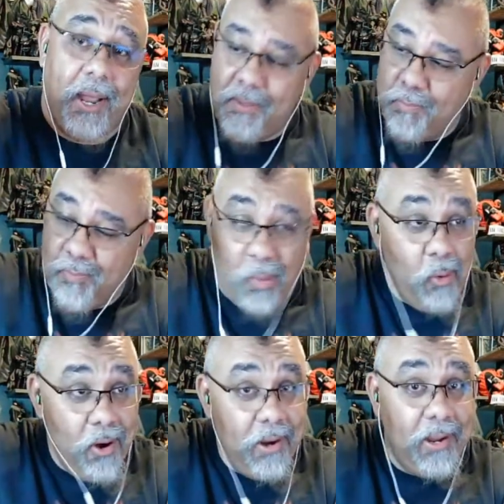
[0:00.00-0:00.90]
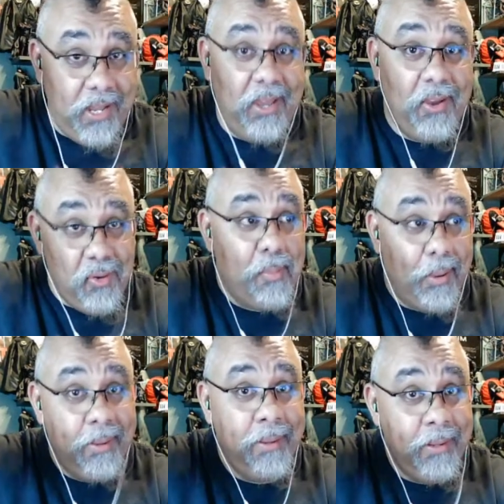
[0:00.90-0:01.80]
The Borg Cube,
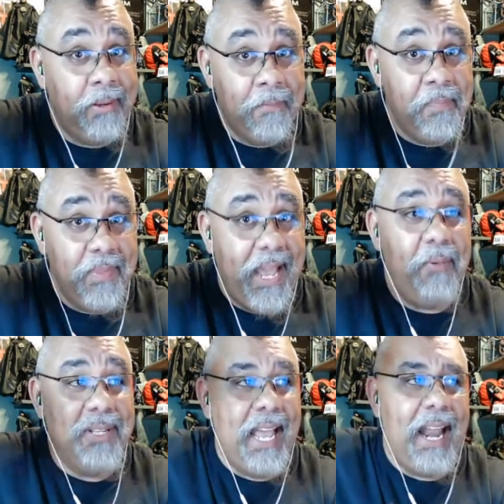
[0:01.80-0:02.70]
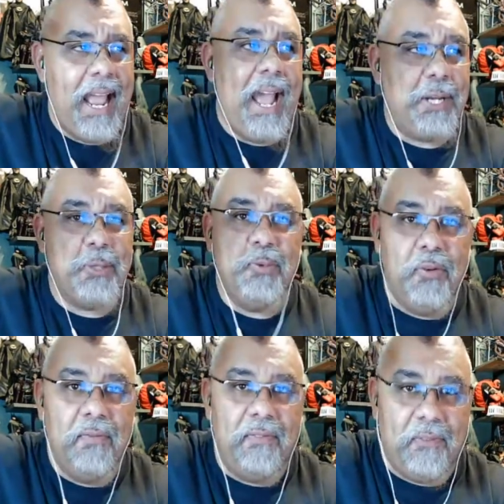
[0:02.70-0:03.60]
that was an
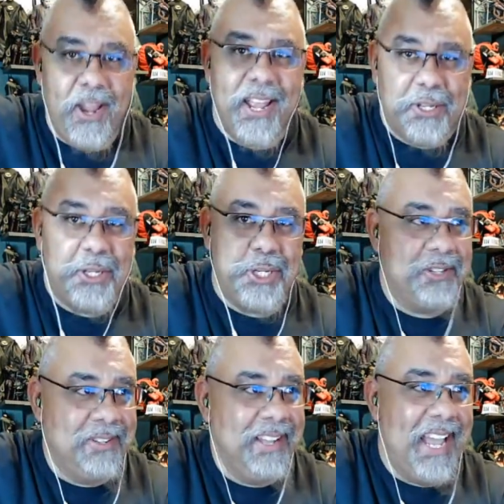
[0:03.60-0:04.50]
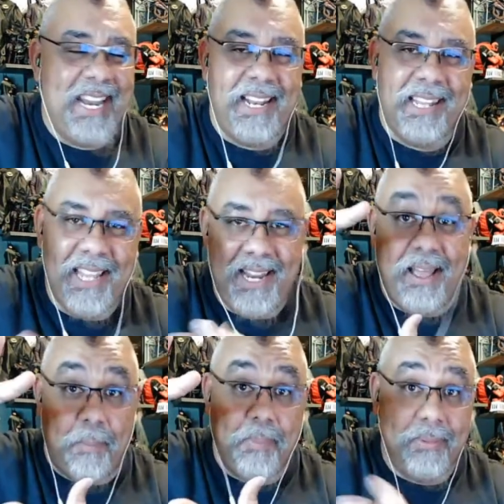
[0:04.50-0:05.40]
actual fridge, and it lit
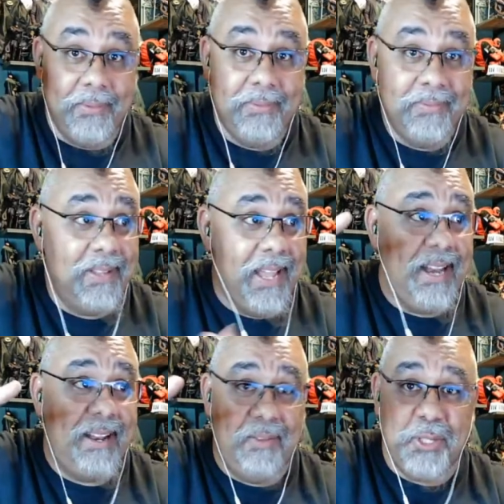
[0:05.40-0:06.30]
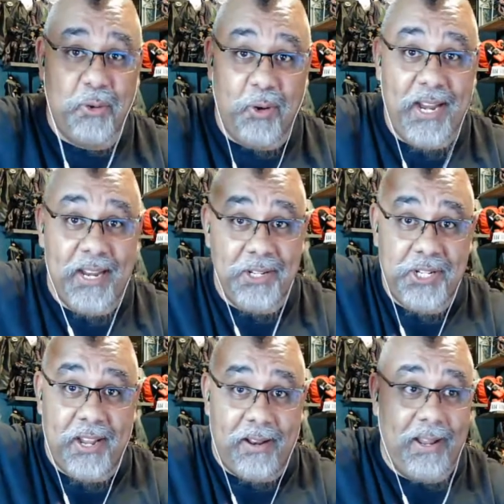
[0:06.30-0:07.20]
up, and it was green and
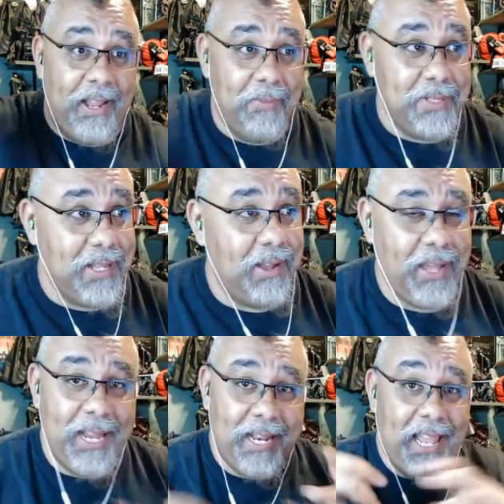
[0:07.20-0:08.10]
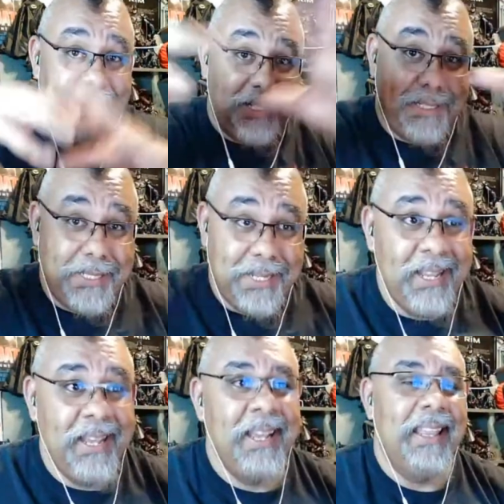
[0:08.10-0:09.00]
shit. Like it was uh, had lights.
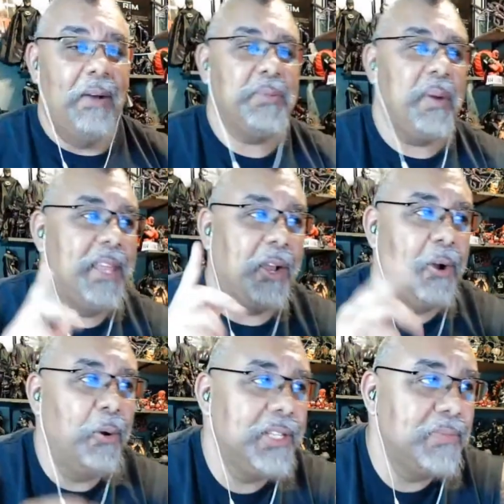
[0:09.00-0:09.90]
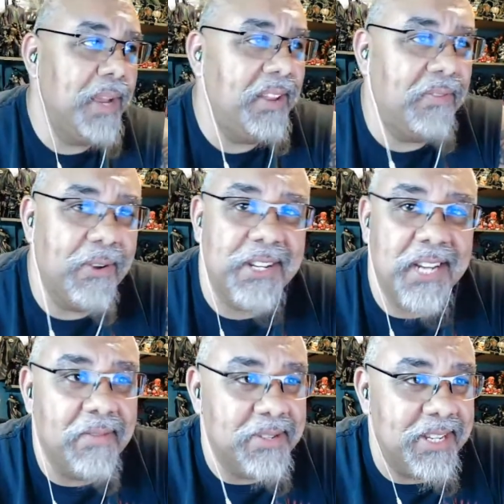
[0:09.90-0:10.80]
That was probably the coolest mini fridge I
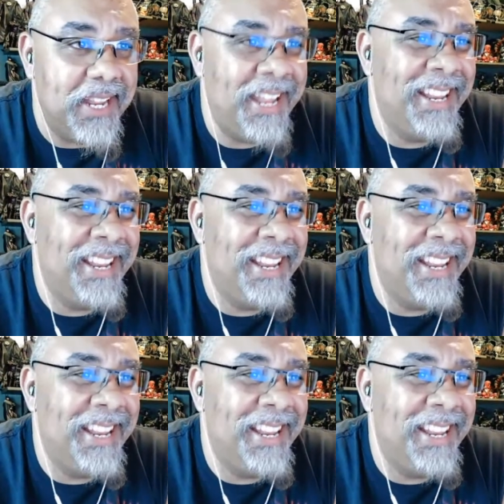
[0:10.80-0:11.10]
ever seen.